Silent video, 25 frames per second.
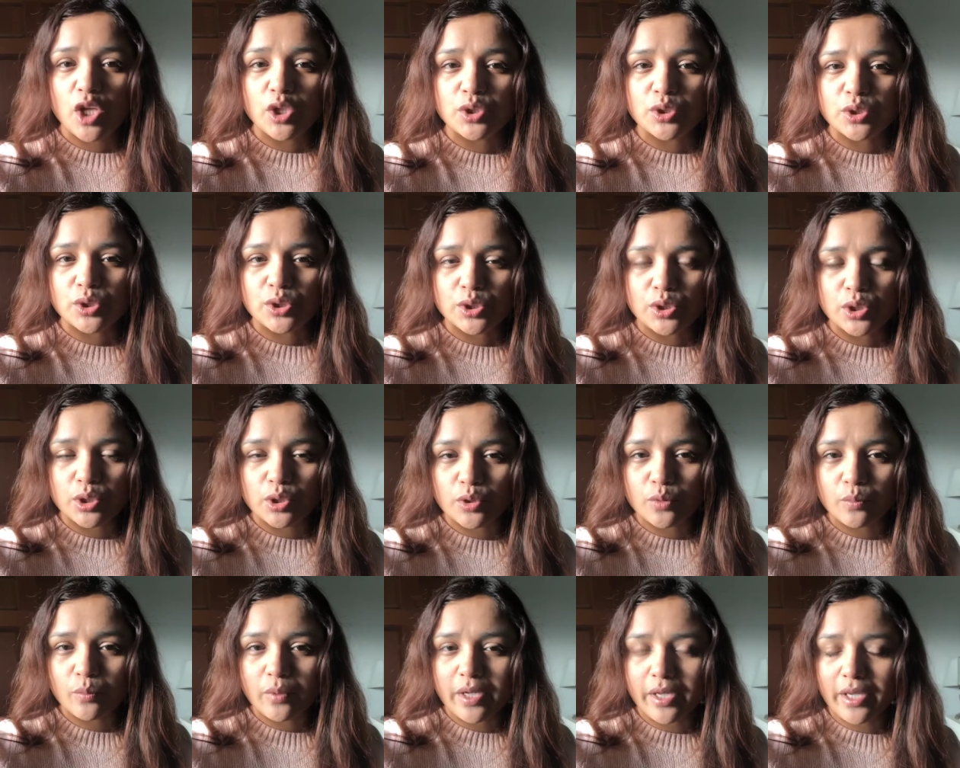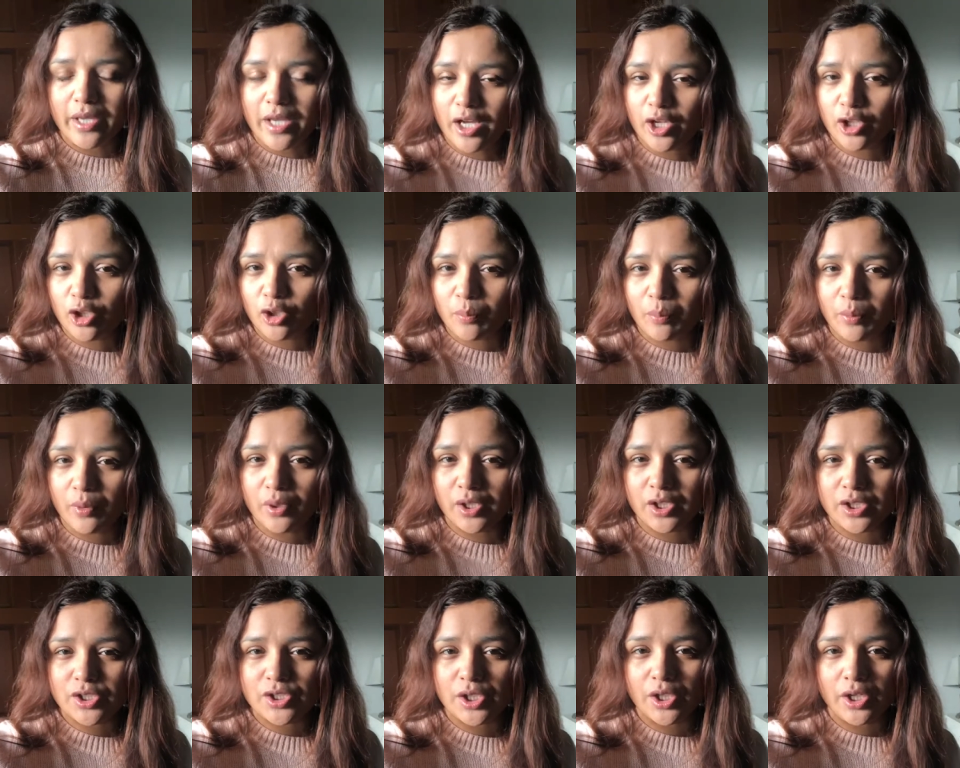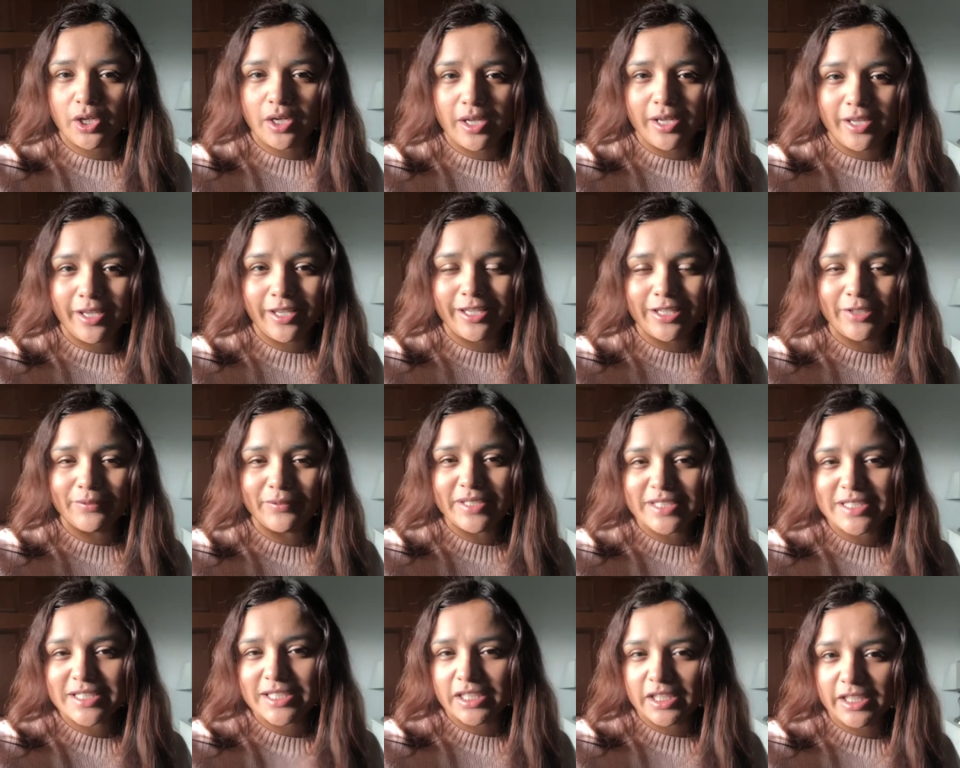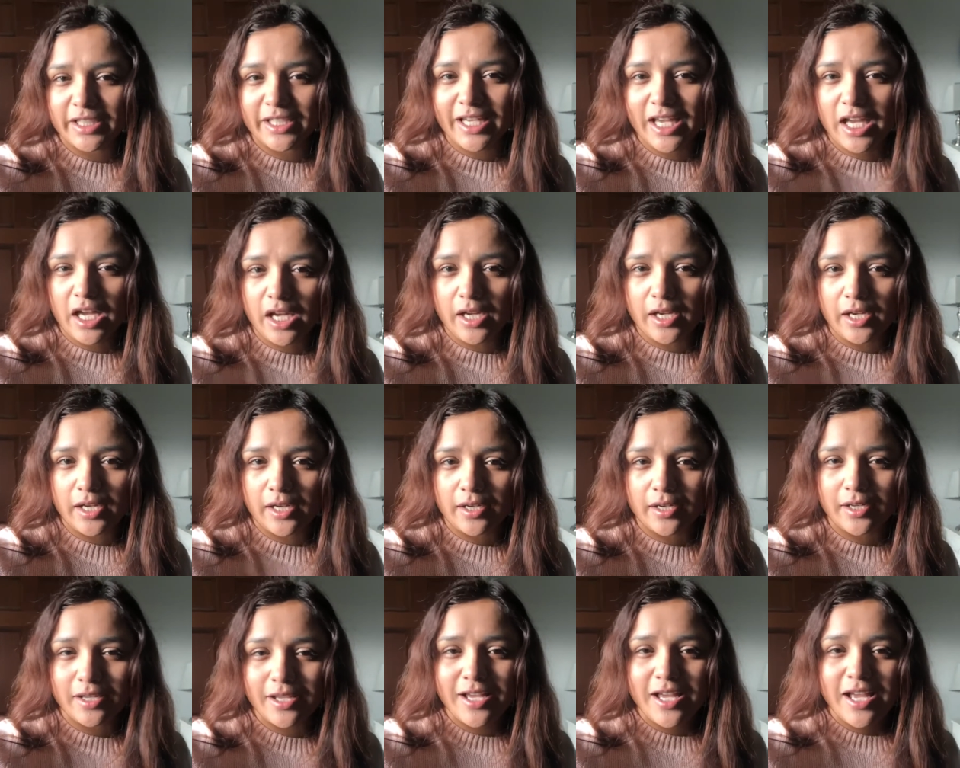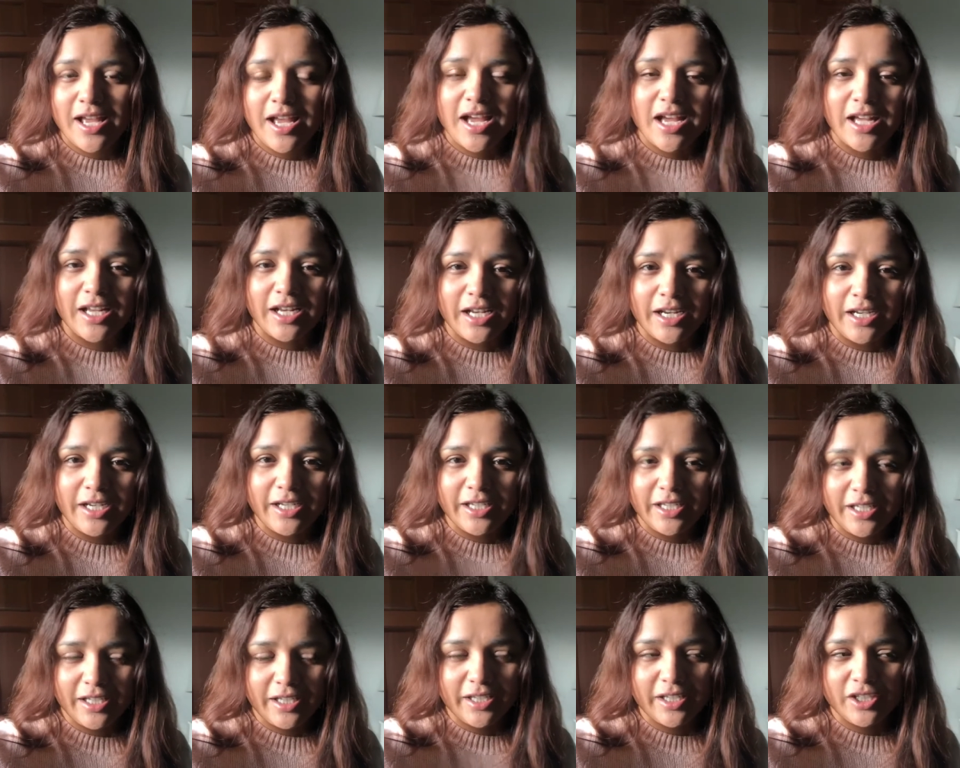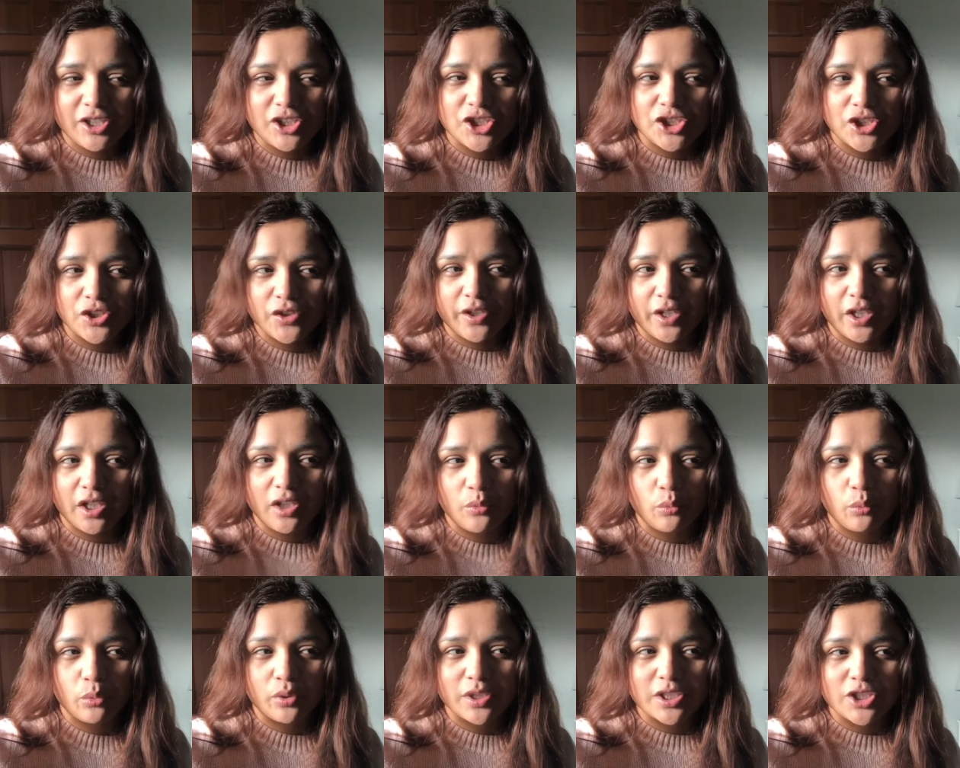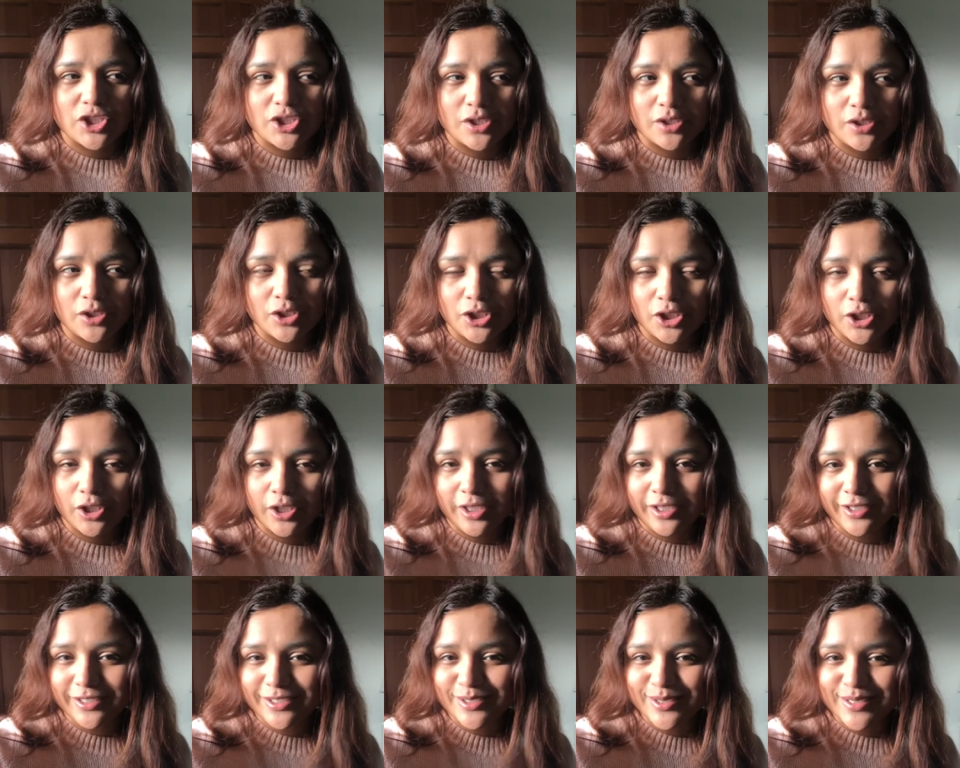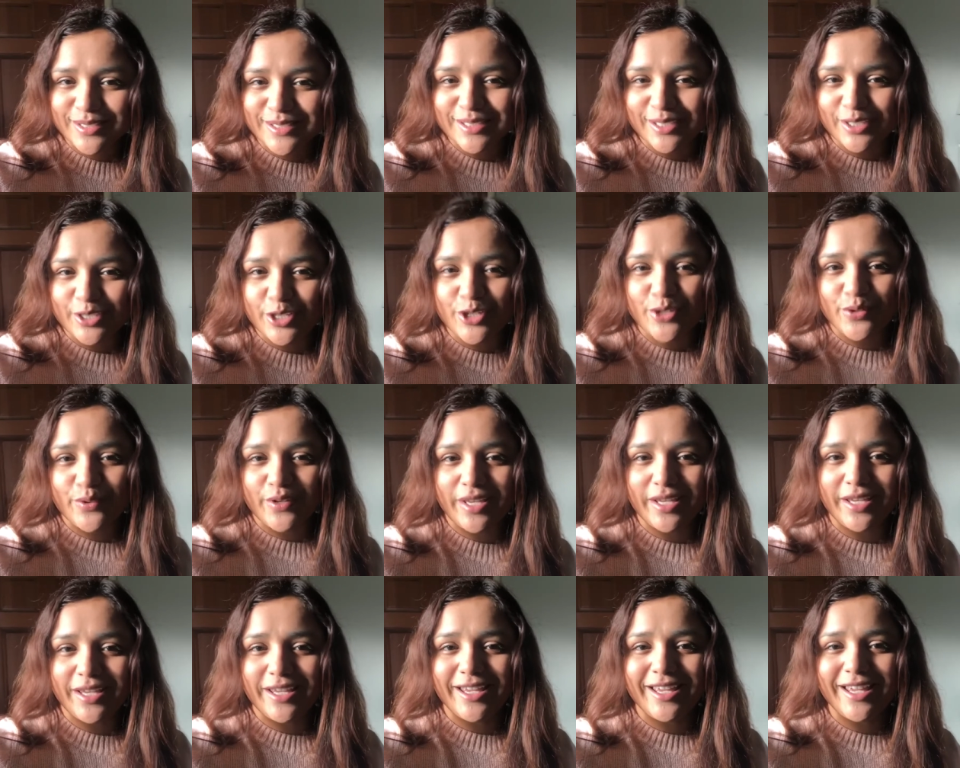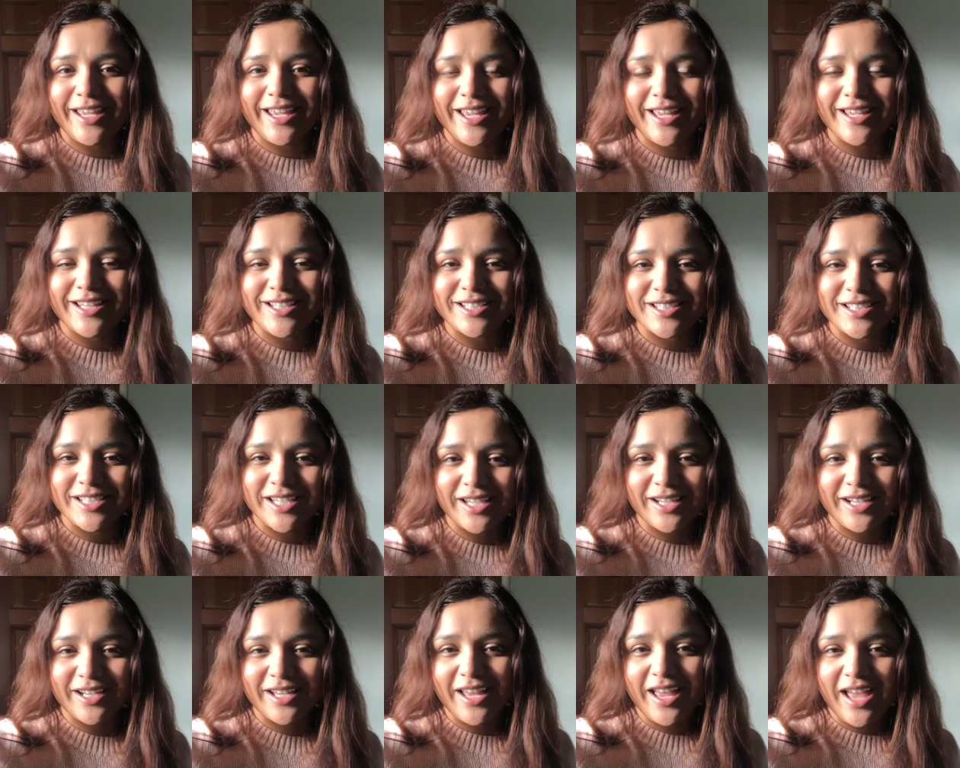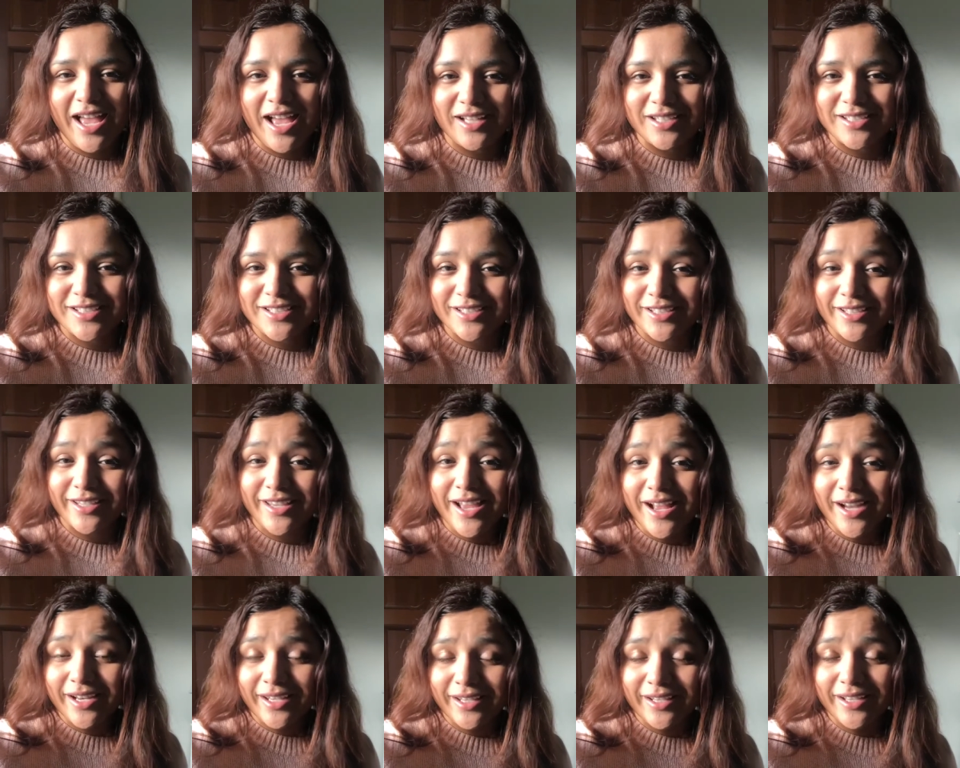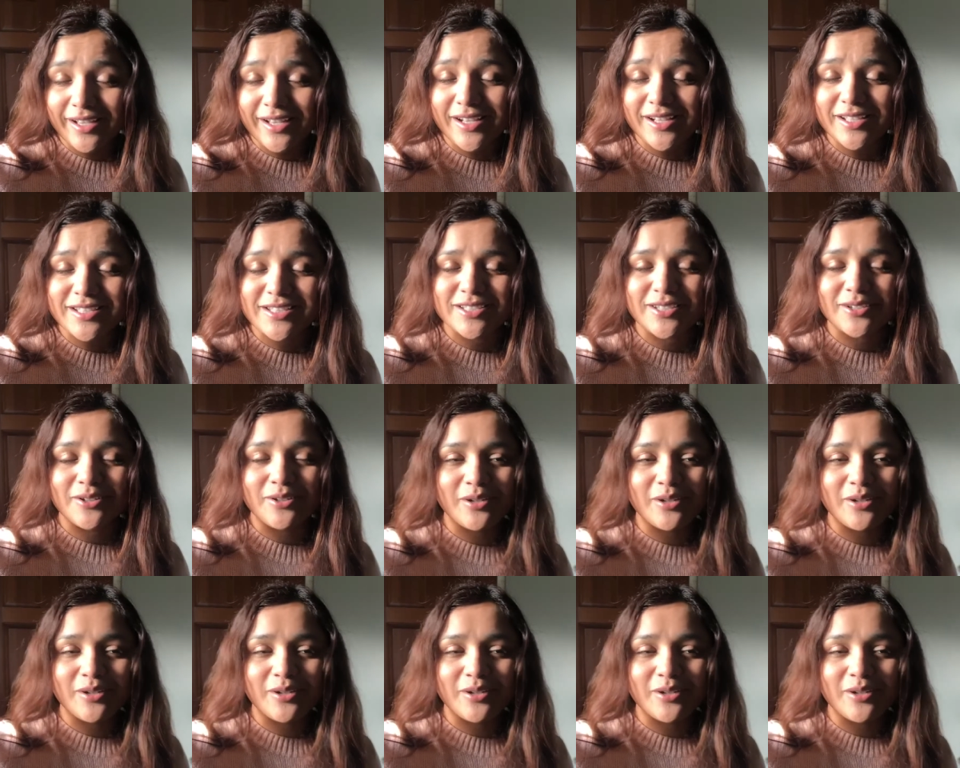to do my acupuncture. I recently had a knee injury which turned into surgery and then I had sciatica so